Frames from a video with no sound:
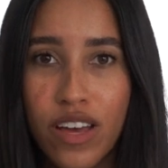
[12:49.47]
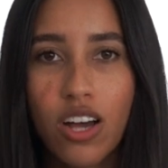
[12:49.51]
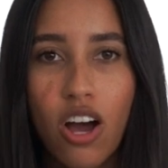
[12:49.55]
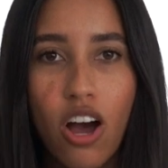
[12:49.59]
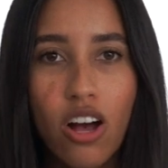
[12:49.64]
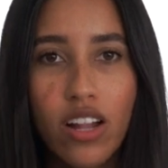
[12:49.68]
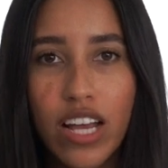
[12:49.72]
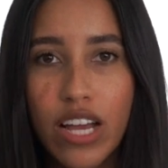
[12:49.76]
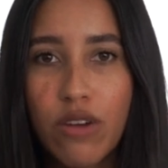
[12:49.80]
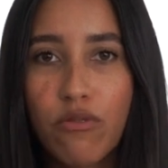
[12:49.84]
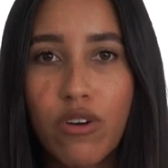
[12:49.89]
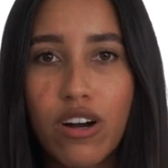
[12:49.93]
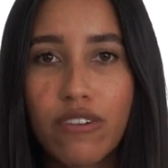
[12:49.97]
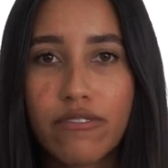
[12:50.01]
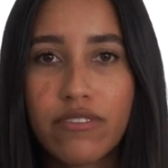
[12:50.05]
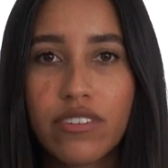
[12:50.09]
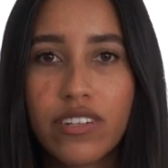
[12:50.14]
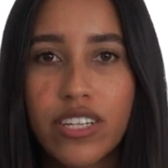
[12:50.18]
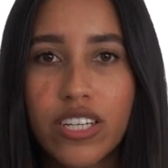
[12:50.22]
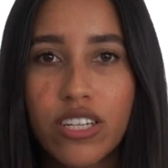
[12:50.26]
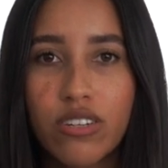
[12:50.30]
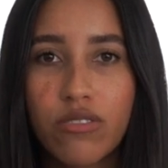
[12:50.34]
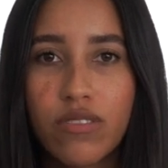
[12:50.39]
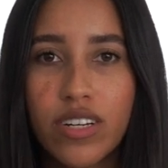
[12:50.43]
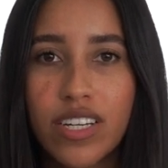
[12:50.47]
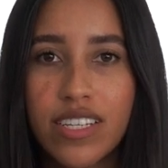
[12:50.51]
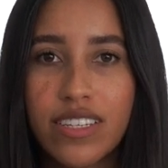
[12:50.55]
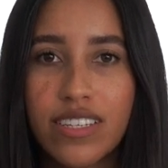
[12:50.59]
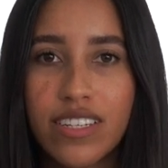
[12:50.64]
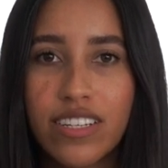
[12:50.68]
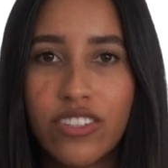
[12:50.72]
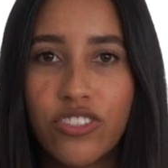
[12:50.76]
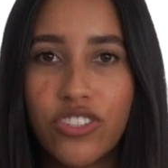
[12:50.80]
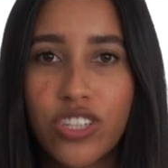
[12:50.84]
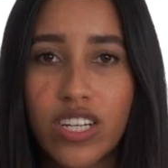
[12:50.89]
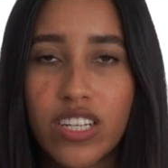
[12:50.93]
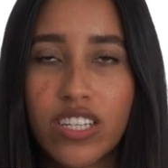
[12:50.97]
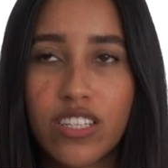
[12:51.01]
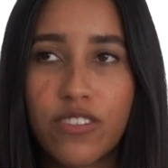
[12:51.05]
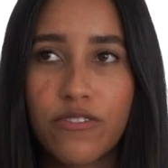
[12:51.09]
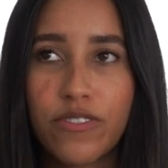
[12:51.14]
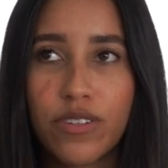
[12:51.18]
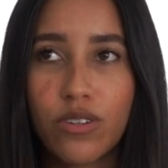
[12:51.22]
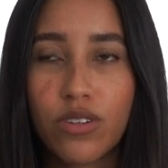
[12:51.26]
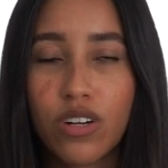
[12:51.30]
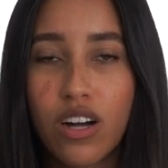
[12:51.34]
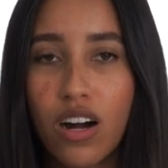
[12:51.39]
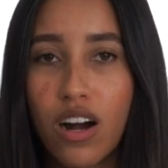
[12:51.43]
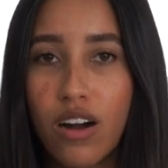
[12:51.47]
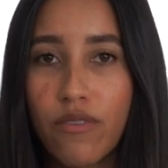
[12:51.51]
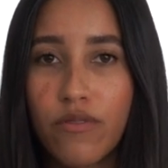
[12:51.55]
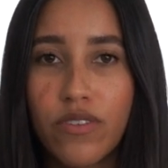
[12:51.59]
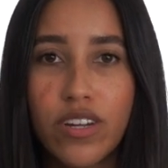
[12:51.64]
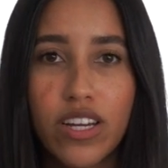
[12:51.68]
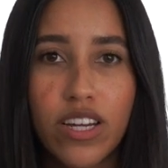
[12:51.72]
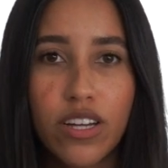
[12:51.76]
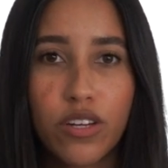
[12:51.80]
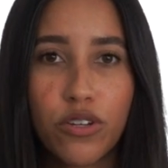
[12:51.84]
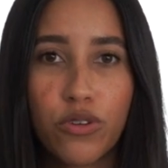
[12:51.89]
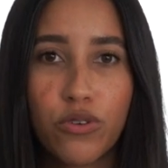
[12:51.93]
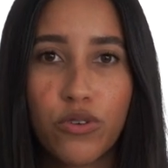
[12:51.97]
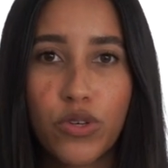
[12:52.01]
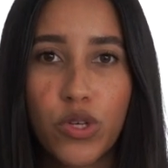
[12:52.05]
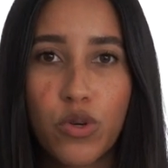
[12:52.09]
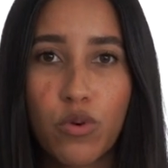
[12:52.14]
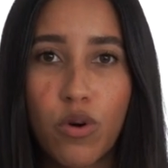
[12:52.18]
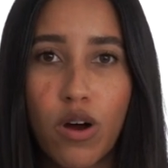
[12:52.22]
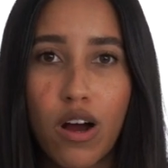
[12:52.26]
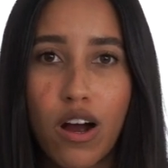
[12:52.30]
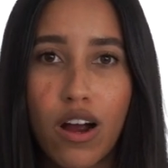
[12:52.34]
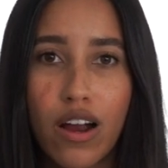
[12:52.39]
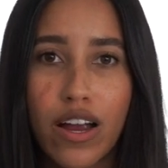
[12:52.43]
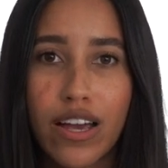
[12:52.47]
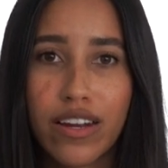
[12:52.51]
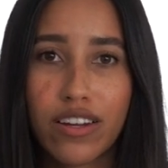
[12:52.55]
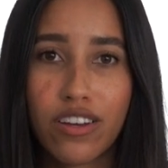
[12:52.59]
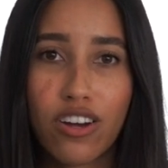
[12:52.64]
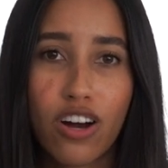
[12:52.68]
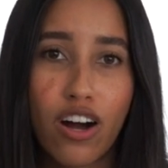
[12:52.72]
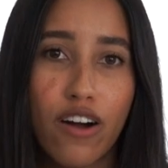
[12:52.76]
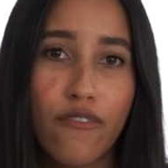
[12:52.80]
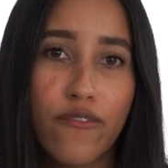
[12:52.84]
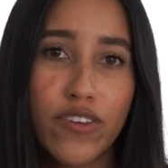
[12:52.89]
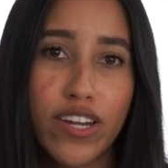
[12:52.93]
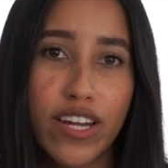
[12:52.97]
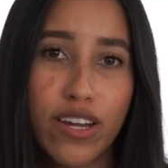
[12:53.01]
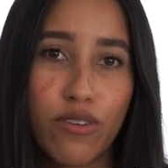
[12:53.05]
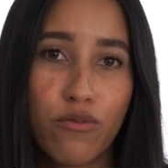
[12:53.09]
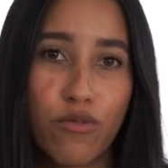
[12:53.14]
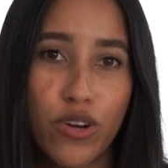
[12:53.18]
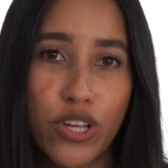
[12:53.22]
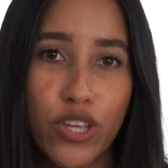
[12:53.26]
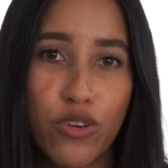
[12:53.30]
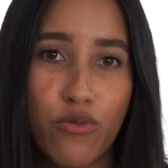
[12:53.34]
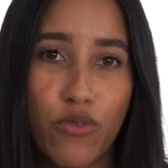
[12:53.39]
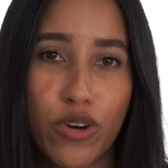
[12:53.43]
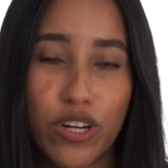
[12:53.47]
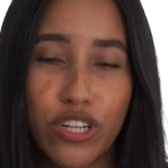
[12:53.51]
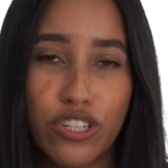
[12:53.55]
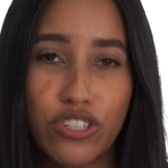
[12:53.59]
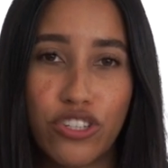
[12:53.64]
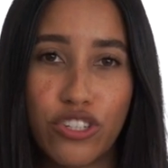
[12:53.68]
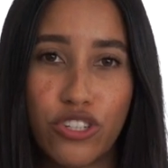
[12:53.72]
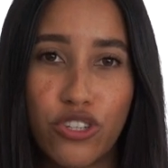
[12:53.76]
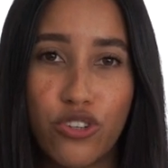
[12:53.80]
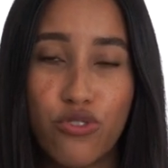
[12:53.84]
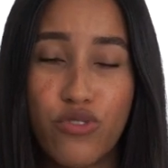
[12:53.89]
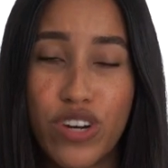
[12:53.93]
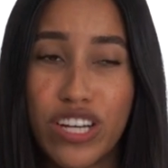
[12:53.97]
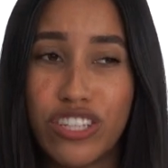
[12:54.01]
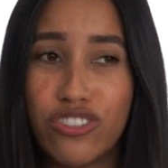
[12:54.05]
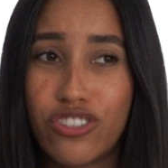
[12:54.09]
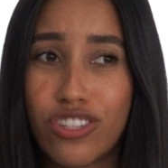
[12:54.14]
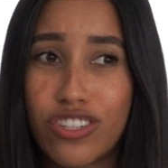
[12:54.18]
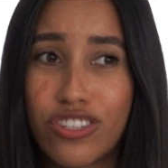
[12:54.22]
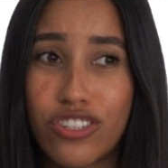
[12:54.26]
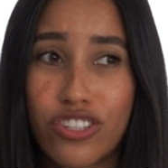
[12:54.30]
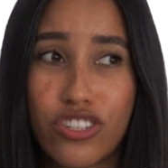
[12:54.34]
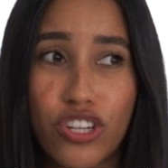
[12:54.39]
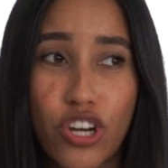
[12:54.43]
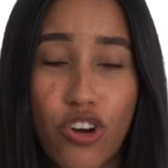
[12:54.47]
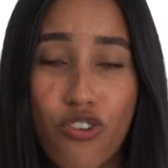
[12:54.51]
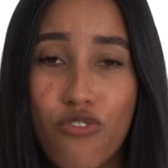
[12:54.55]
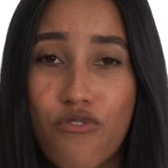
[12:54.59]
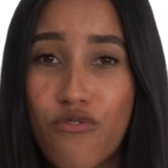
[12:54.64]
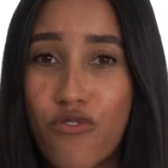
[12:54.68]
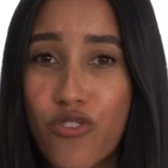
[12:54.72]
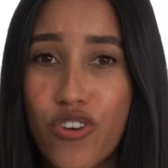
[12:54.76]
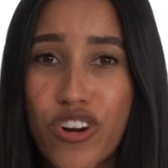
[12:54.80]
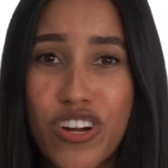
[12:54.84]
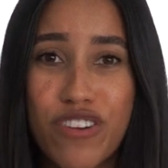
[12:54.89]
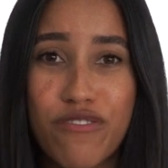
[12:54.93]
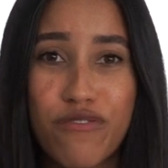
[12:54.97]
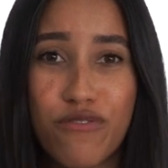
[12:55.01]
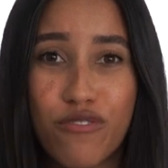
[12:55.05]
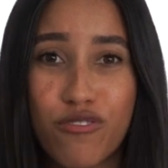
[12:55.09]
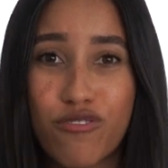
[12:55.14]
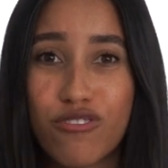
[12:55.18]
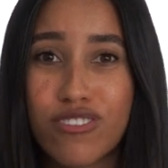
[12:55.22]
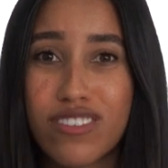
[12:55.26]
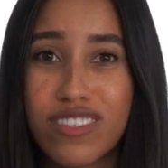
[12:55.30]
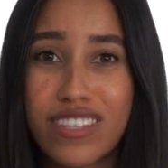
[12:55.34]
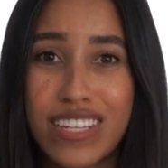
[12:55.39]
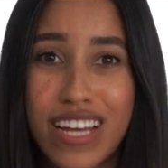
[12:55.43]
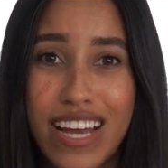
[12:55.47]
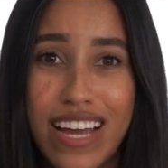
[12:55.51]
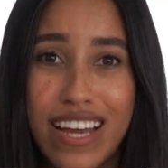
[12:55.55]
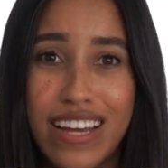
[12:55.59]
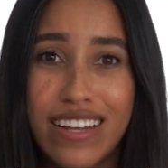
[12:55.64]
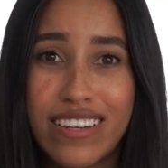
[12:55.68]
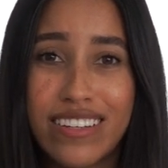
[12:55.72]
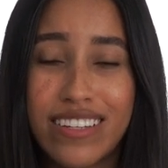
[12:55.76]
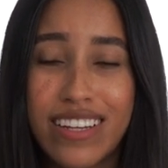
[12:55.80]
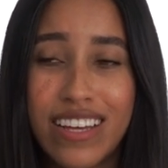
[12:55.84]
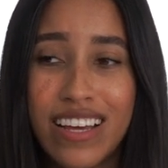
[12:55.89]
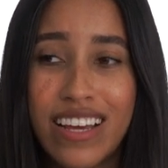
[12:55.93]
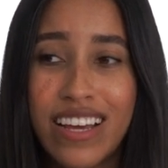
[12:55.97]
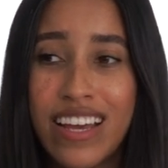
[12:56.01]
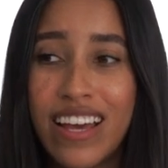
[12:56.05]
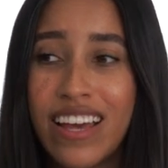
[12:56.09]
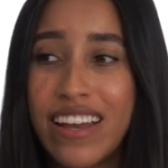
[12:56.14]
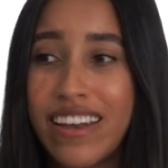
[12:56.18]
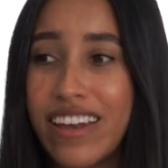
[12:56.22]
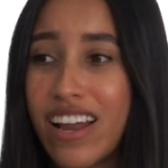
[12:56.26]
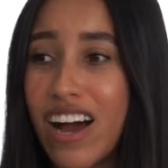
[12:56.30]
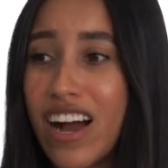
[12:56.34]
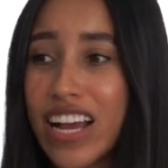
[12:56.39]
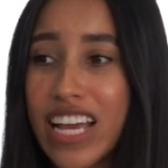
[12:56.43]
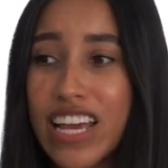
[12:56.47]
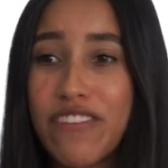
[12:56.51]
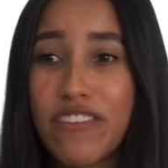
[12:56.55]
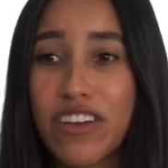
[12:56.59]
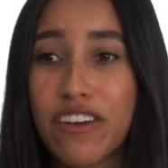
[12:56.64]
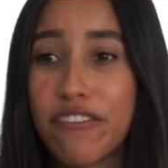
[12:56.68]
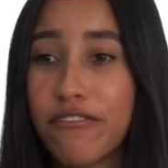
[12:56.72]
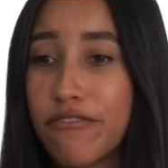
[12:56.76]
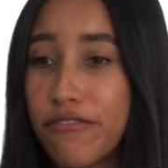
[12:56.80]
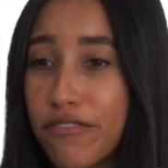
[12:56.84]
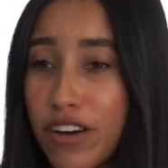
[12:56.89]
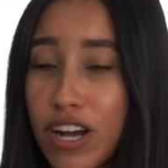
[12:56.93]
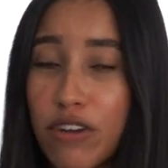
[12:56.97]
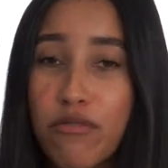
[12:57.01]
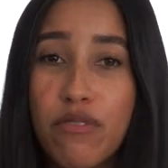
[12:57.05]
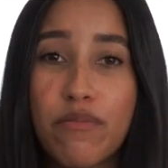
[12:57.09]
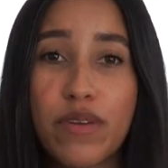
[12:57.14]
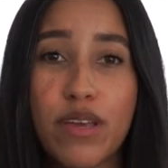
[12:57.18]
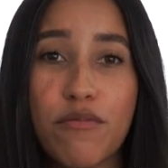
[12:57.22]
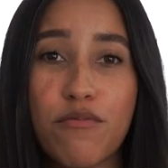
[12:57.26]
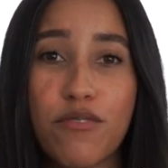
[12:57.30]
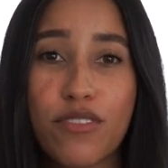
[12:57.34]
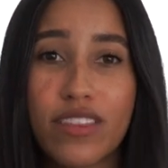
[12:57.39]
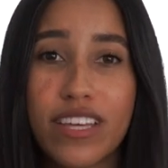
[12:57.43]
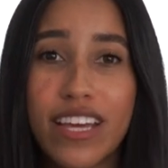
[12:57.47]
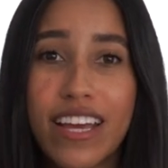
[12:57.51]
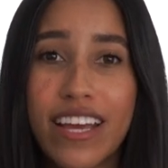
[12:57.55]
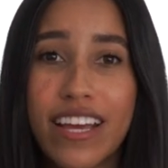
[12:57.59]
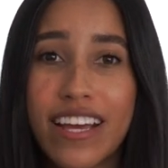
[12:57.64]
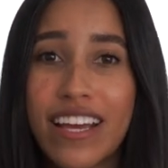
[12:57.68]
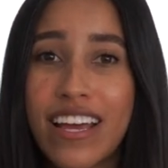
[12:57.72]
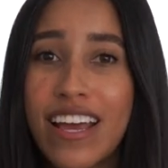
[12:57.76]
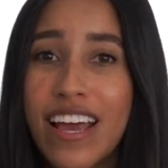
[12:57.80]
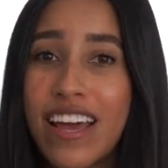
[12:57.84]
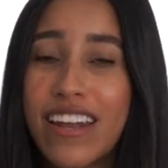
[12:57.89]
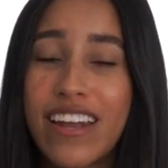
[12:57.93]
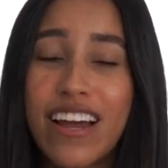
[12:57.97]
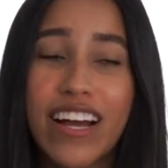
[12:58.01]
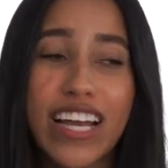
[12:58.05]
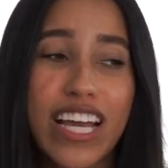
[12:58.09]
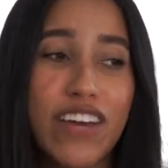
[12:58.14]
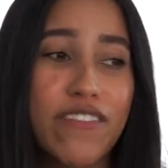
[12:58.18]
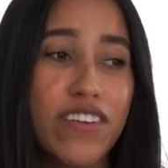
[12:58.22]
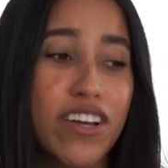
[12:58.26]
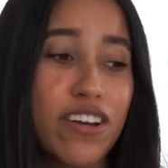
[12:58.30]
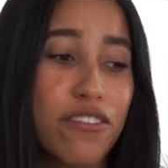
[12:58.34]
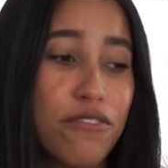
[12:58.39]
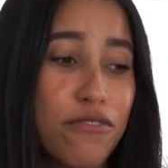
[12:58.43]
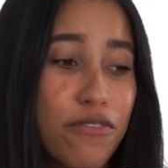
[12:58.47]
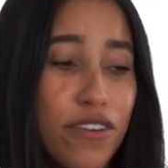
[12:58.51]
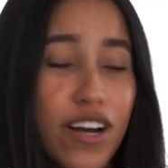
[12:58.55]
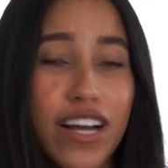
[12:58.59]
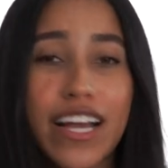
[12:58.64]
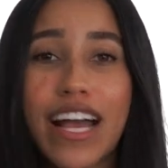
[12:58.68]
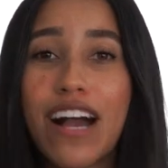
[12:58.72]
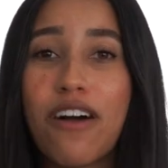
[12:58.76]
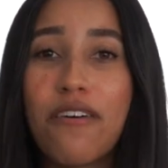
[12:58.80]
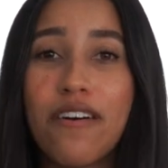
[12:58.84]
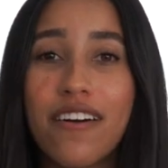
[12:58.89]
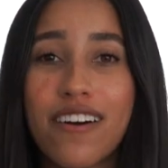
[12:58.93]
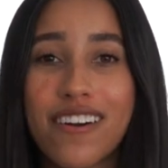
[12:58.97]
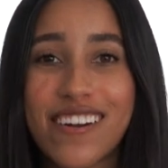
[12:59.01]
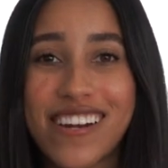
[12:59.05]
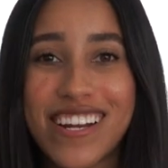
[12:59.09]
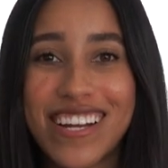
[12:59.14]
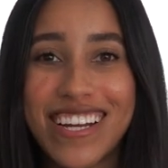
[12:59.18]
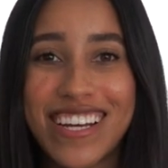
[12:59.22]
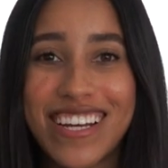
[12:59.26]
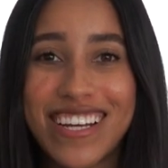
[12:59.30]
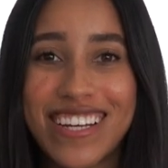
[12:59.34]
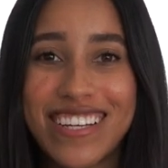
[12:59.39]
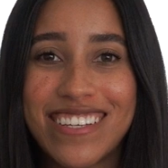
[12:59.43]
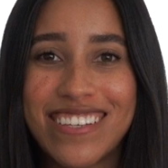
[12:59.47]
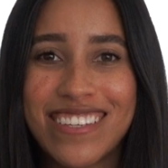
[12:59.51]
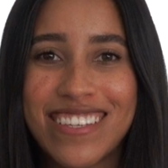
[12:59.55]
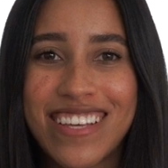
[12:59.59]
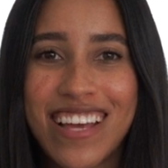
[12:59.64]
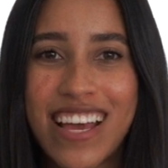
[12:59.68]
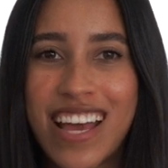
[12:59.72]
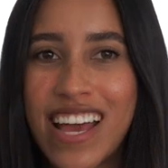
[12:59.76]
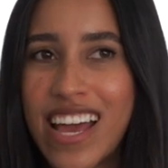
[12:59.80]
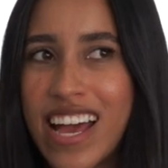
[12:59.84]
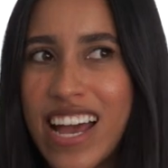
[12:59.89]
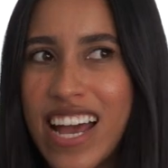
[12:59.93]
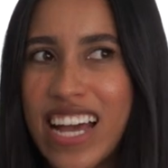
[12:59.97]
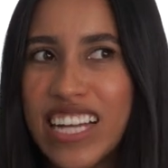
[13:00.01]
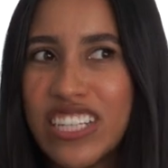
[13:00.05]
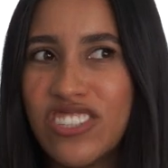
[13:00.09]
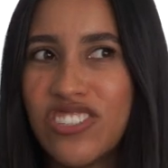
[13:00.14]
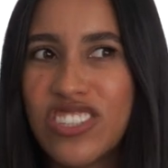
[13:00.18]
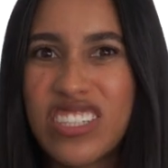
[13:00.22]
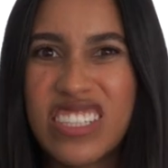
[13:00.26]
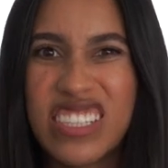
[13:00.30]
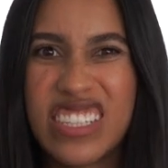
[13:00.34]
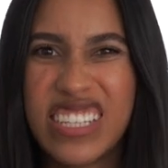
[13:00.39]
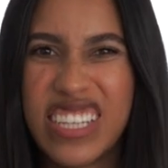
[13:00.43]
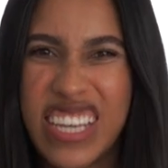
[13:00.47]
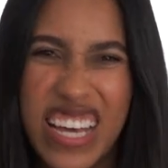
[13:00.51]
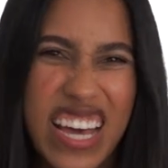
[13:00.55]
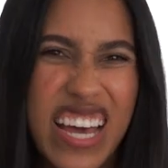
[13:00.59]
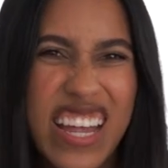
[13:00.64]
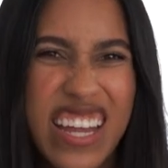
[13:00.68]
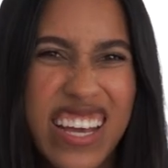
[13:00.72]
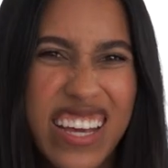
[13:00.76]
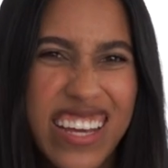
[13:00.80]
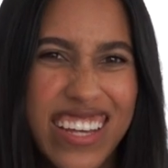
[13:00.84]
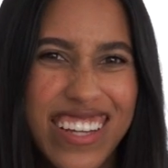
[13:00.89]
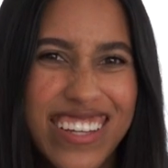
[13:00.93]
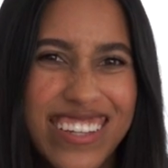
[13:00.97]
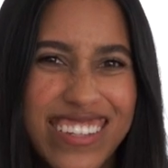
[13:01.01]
All I want for you is to just feel confident in who you are and confident in what you want to do and just go for it full send, not giving a fuck what people think, not giving a fuck how hard it is, and just get it.